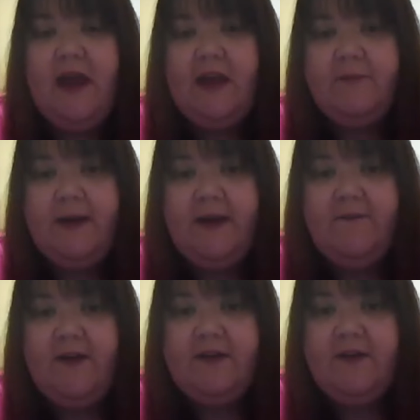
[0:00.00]
as
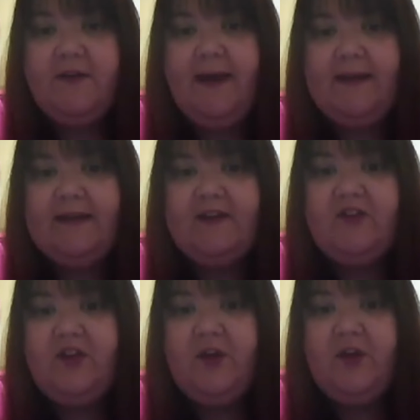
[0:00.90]
manifested by at
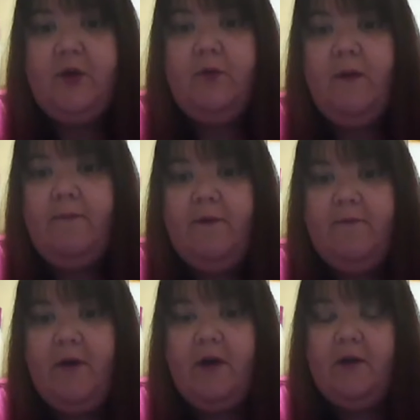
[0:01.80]
least 2 of the
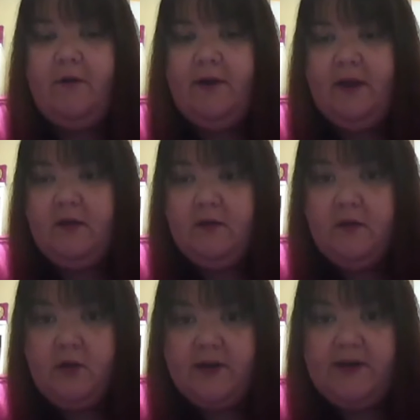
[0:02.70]
following
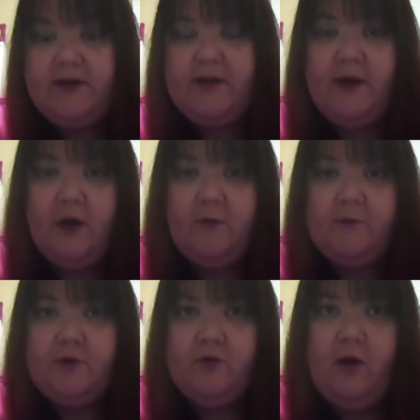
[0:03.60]
criteria
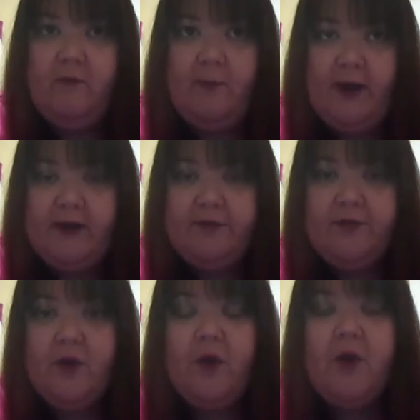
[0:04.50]
over 12
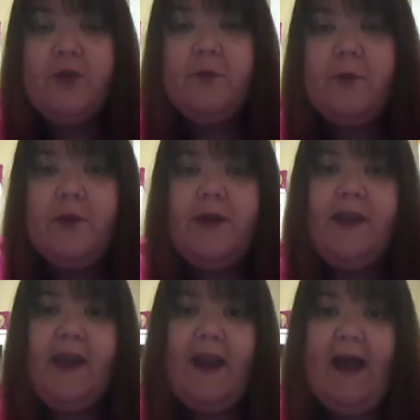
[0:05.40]
months. So we're
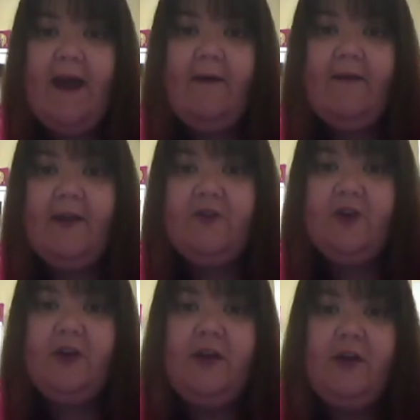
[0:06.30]
looking at how that
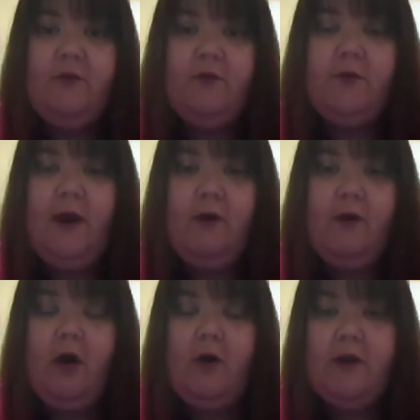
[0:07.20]
drug use or
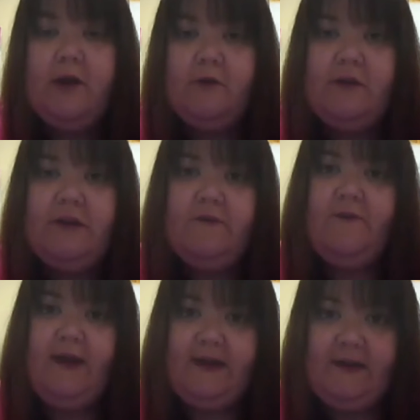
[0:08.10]
alcohol use is
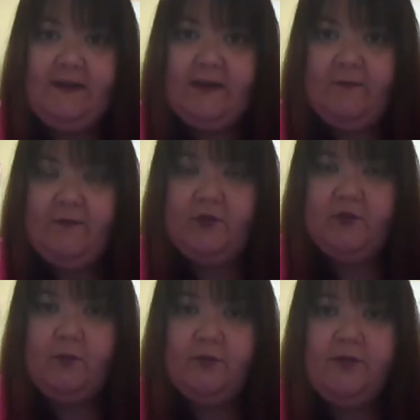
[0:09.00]
affecting the
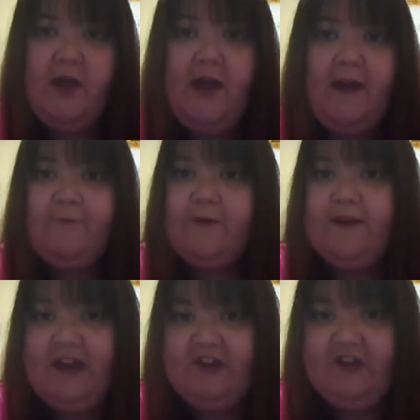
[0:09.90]
individual's life,
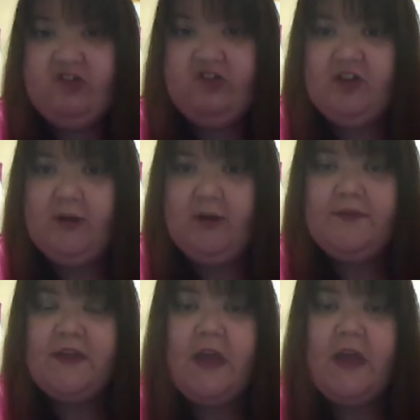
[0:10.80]
relationships,